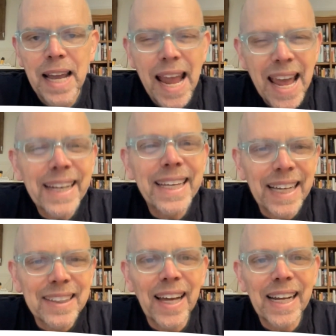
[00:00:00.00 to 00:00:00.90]
And
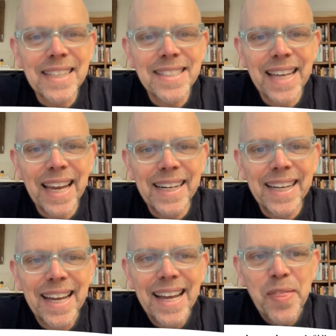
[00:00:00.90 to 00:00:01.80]
again, like I said,
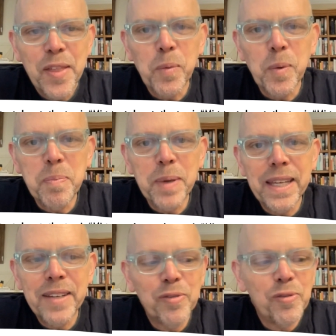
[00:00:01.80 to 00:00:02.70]
that it would
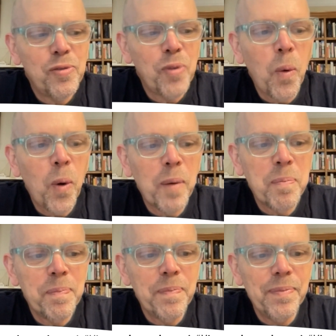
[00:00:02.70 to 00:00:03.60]
be for
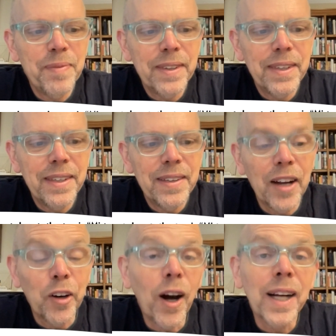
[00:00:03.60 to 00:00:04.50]

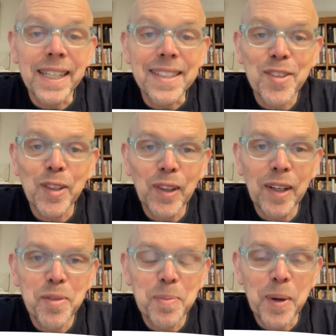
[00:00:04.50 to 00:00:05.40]
an audience that
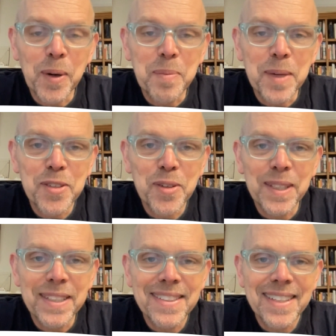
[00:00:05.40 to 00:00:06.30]
loves murder
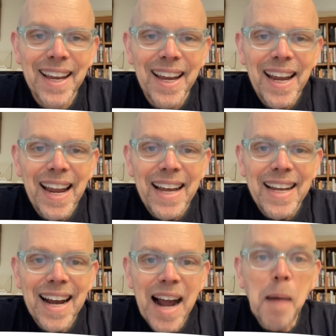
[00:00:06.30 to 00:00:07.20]
mysteries
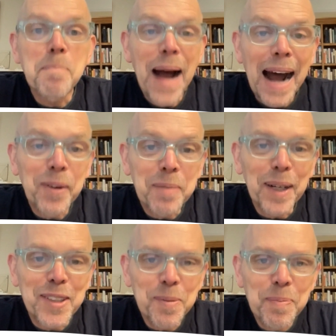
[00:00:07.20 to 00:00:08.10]
about a
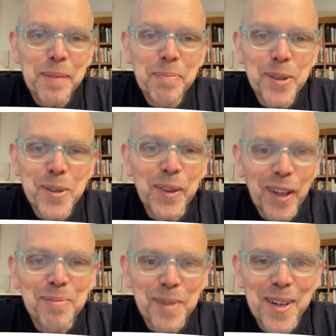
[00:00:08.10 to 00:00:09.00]
bunch of people who
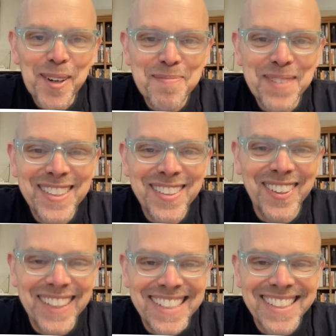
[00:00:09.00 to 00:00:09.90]
love murder
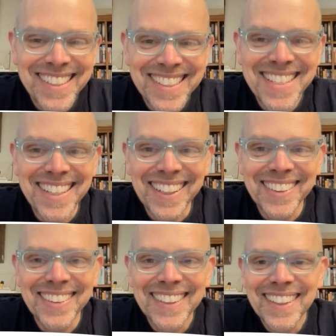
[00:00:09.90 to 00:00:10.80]
mysteries.
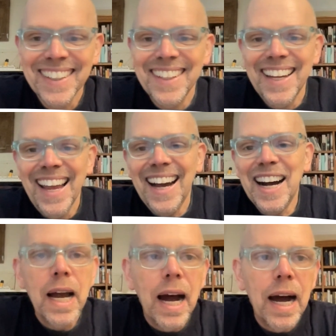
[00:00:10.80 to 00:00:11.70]
So
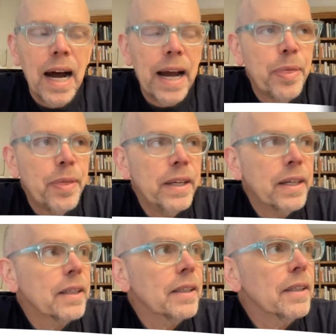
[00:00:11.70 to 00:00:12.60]
I think